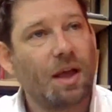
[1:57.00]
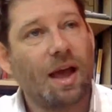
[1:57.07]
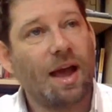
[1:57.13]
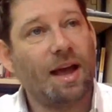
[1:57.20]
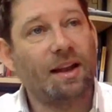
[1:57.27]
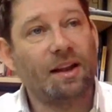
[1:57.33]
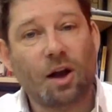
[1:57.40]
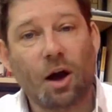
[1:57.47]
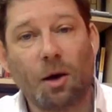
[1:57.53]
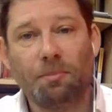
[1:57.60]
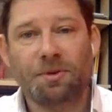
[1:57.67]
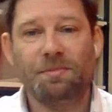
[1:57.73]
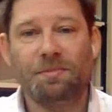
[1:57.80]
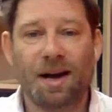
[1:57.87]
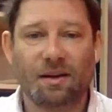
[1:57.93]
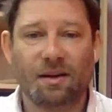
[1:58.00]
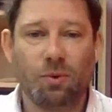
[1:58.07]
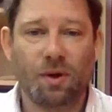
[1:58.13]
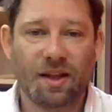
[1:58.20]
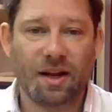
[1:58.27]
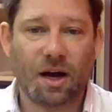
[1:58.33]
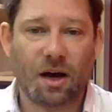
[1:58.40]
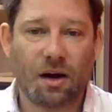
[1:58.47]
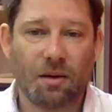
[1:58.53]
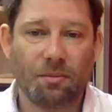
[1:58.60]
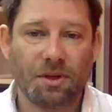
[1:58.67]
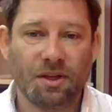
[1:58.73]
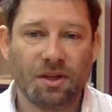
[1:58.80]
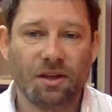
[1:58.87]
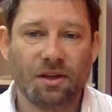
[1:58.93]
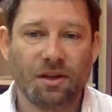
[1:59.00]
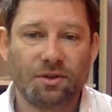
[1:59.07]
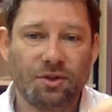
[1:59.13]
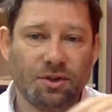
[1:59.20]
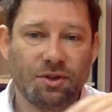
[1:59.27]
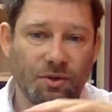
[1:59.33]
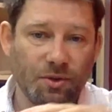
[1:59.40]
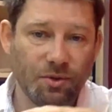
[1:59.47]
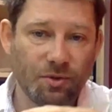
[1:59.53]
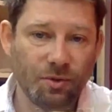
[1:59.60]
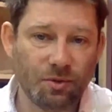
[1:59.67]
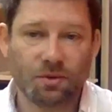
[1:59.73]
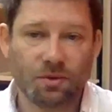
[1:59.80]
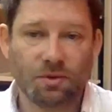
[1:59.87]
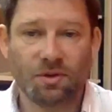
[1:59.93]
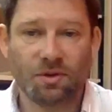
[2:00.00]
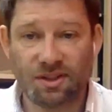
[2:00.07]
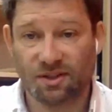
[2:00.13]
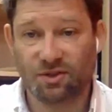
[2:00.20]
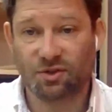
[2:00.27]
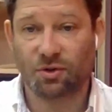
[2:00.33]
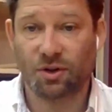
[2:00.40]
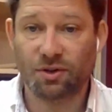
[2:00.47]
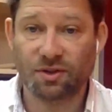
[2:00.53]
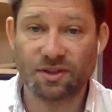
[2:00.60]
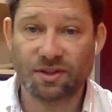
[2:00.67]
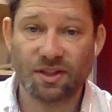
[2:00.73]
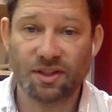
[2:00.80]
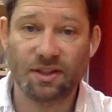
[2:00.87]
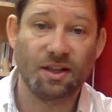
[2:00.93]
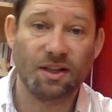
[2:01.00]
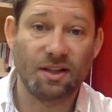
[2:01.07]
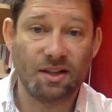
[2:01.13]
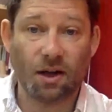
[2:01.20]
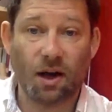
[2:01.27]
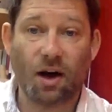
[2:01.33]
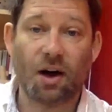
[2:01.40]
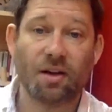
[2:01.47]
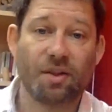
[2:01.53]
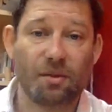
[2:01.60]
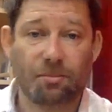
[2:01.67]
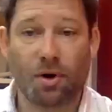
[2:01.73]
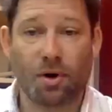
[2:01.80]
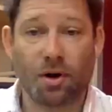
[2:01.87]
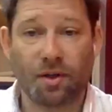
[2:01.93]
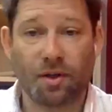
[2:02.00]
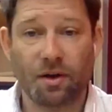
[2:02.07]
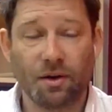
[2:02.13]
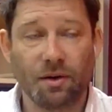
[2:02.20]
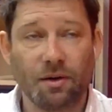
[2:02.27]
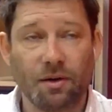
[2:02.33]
and comes back with an army to destroy the city. The other brother